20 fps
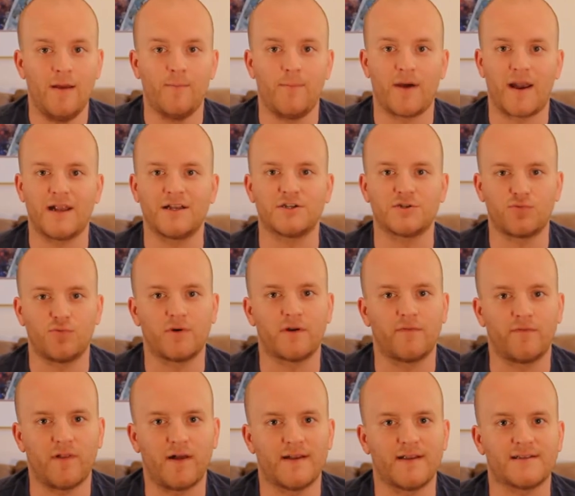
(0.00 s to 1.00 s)
but I just would
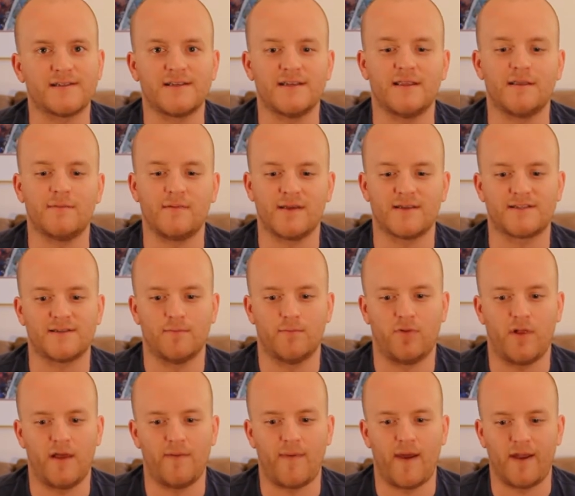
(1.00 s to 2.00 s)
have liked to see them get some
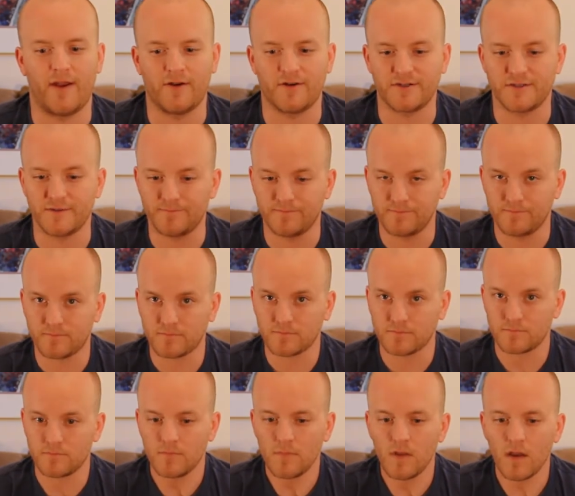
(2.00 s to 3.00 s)
playmakers.
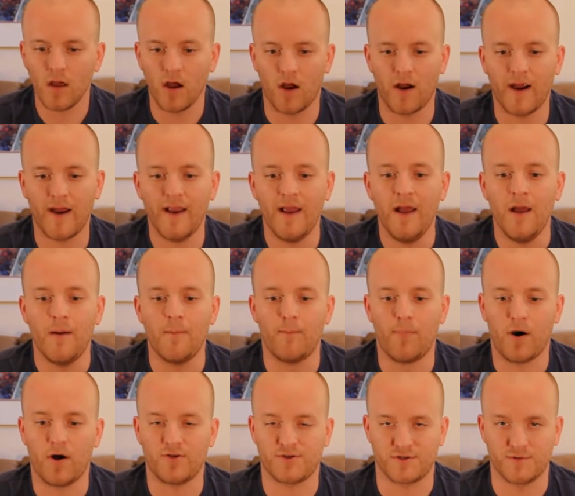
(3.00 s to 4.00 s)
All right,
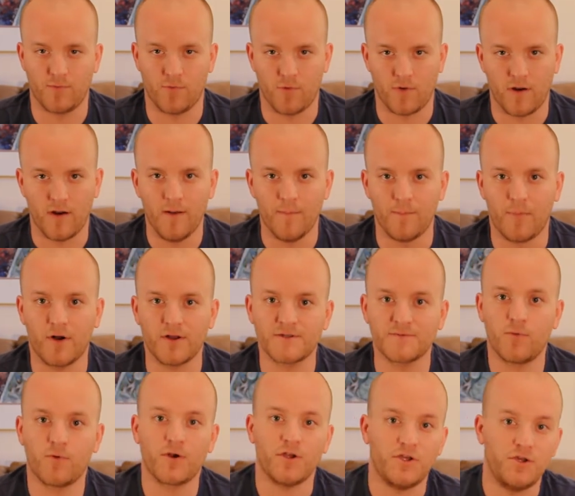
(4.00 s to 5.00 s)
Baltimore.
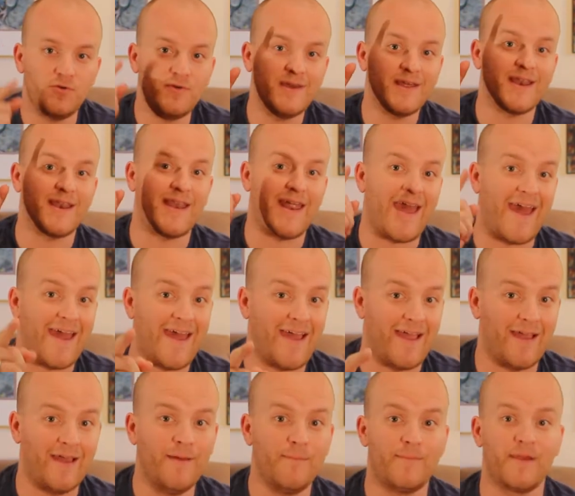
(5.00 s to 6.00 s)
Baltimore, you get an
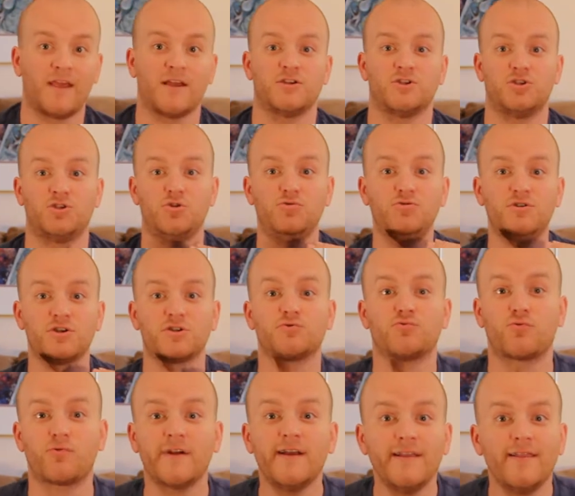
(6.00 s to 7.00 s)
A because you
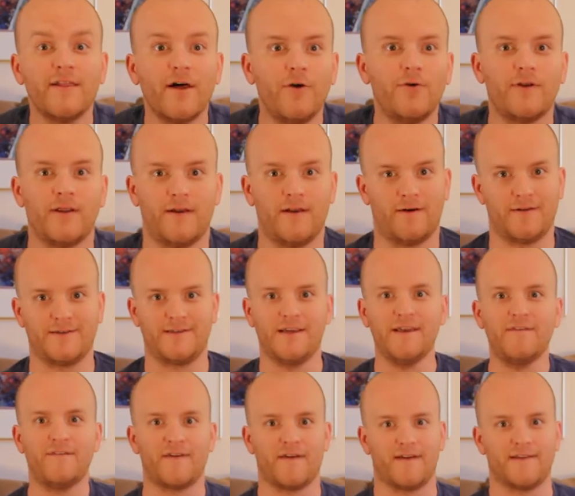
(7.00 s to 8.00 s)
just reloaded on
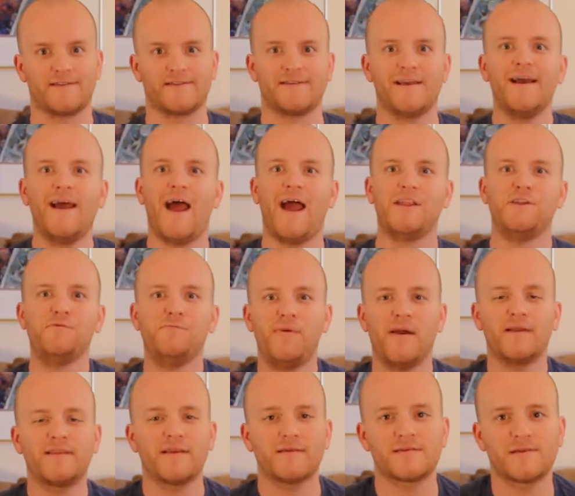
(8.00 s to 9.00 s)
defense and you
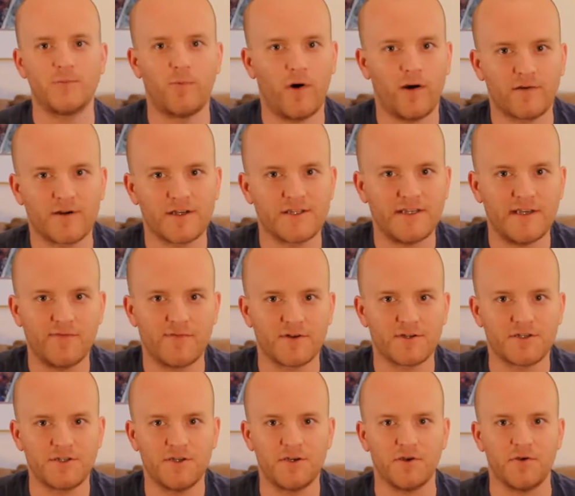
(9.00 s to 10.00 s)
picked up some wide
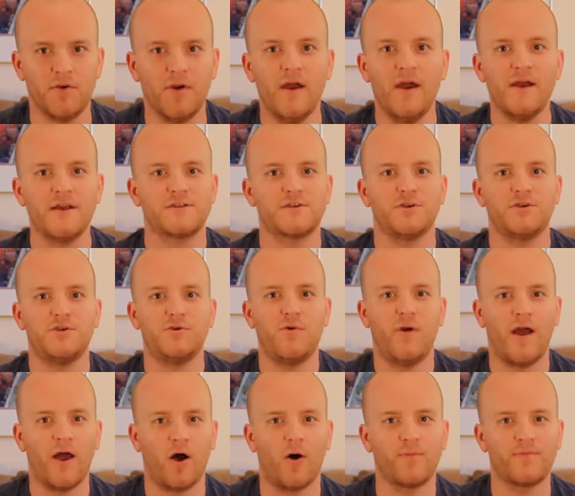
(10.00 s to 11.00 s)
receivers too. So you
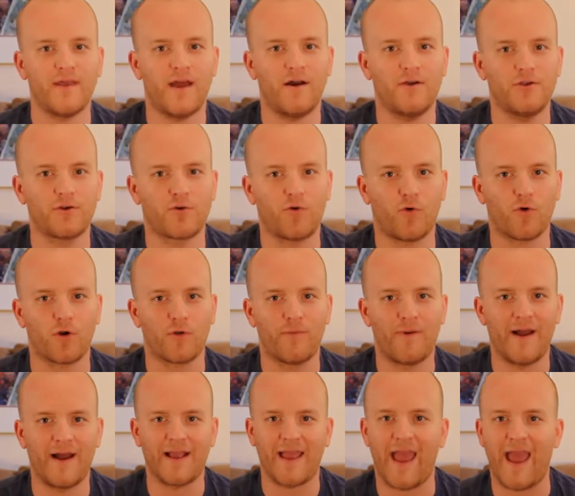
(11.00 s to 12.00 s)
helped out your
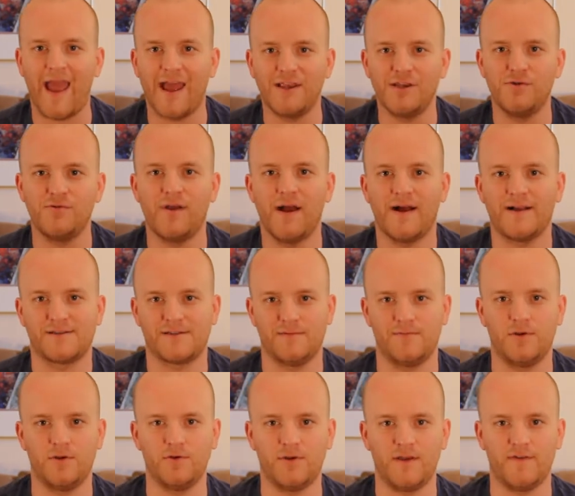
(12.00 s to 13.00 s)
quarterback and you got
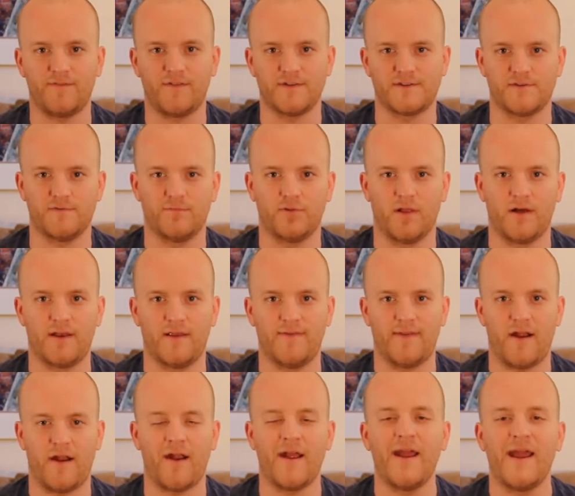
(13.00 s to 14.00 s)
some new defensive blood in
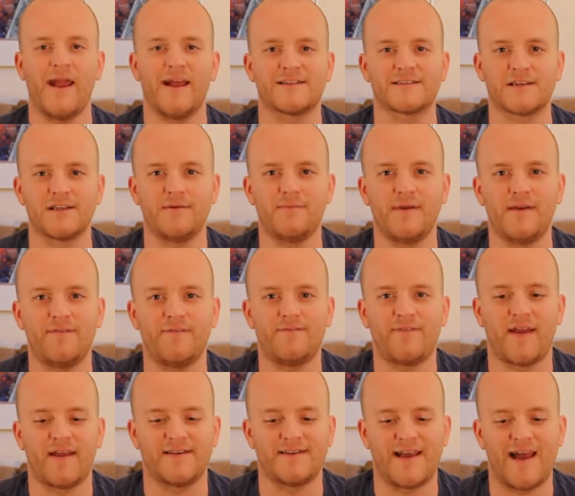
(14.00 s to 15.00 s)
there. It's going to be
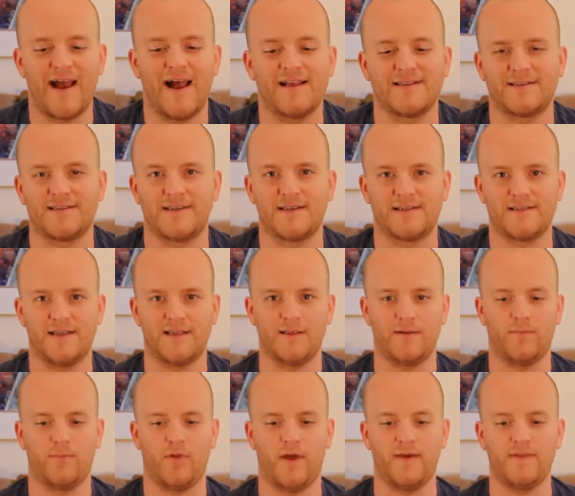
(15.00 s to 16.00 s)
fantastic to see
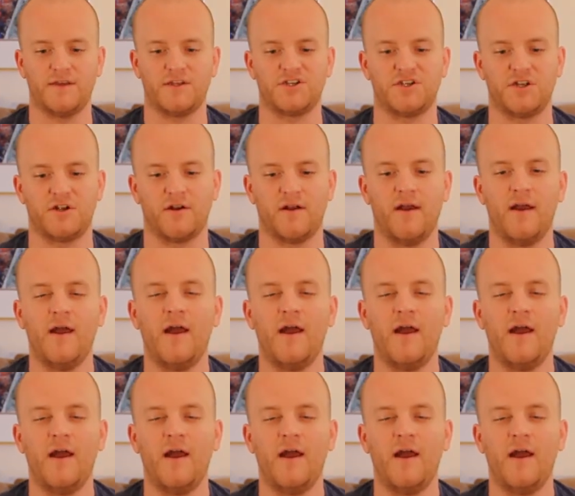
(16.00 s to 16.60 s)
them play this year.